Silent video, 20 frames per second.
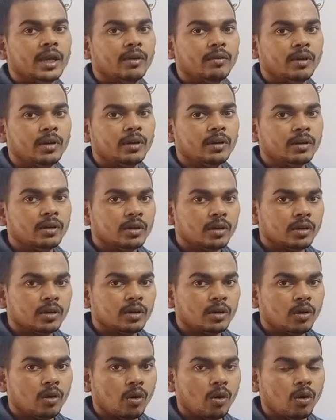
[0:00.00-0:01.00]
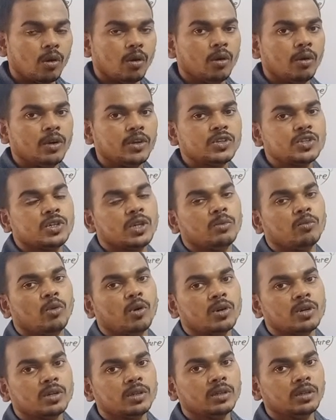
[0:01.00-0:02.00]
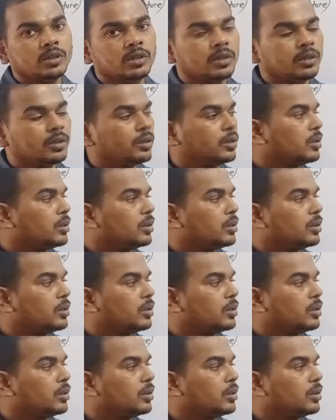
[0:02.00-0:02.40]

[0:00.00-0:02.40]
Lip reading: even steam water.